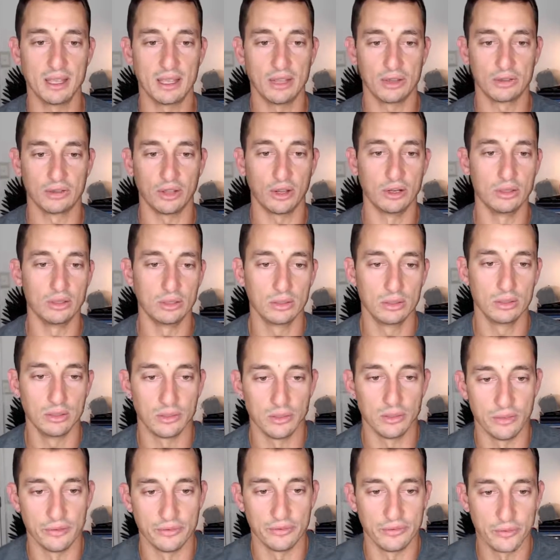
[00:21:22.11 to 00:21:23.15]
So
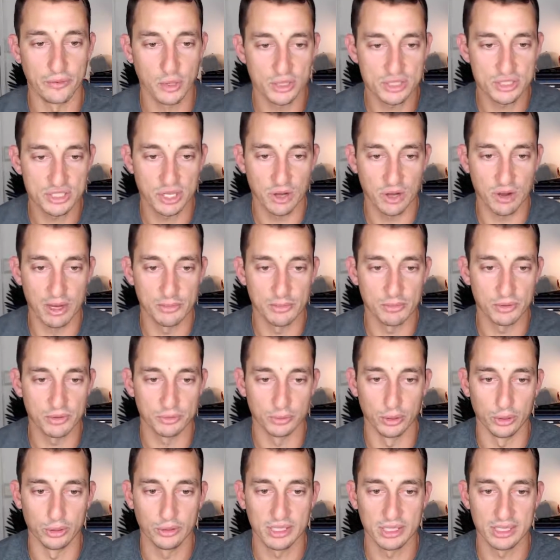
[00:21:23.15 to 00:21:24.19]
the first time
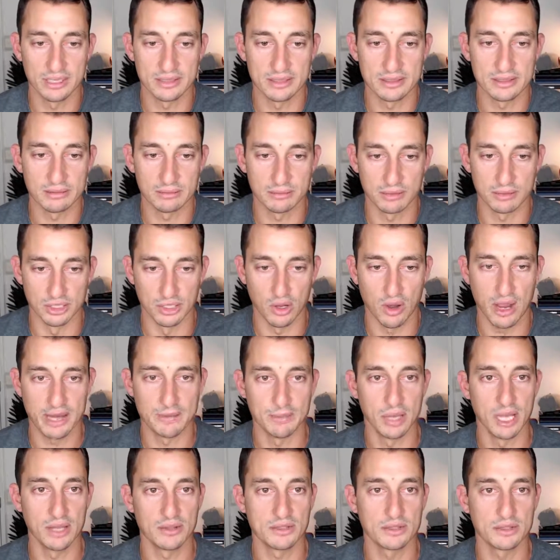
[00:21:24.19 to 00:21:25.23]
through is the 9
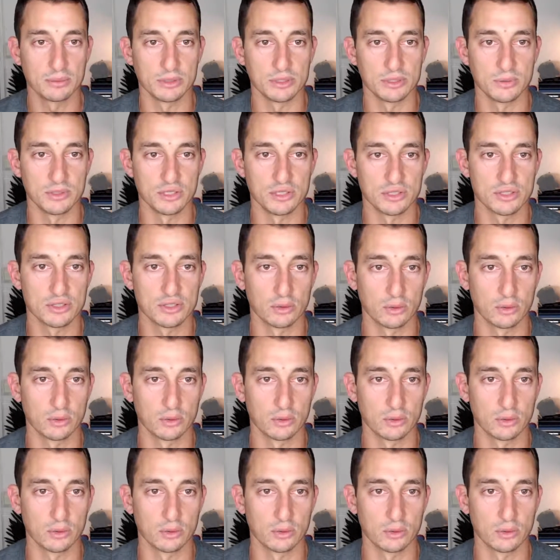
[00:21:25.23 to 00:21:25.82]
months, which we just saw